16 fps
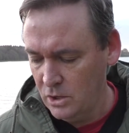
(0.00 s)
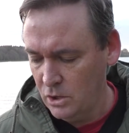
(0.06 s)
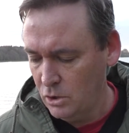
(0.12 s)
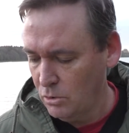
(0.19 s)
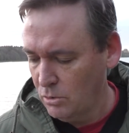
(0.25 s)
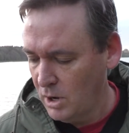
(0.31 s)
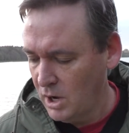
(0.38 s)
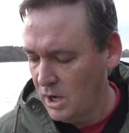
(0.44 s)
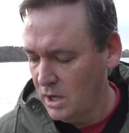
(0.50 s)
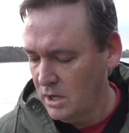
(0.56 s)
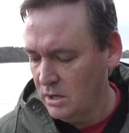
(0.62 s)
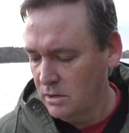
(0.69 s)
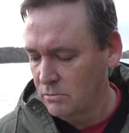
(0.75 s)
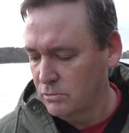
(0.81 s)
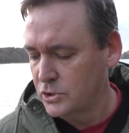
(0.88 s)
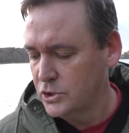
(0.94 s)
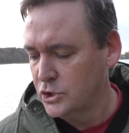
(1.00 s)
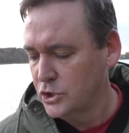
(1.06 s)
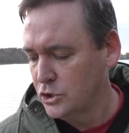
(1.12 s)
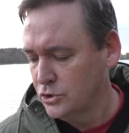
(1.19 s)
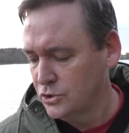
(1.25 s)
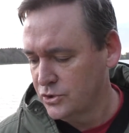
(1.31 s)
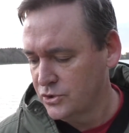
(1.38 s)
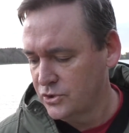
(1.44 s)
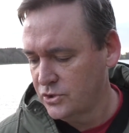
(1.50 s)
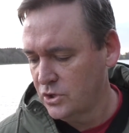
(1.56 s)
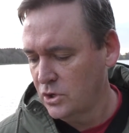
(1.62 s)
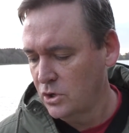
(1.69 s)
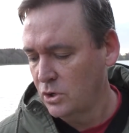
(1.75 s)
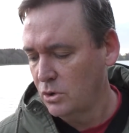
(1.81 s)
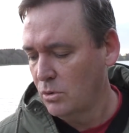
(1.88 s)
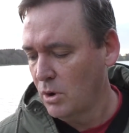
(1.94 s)
who are reduced,
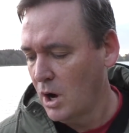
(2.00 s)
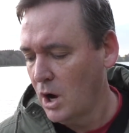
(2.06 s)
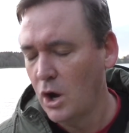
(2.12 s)
who are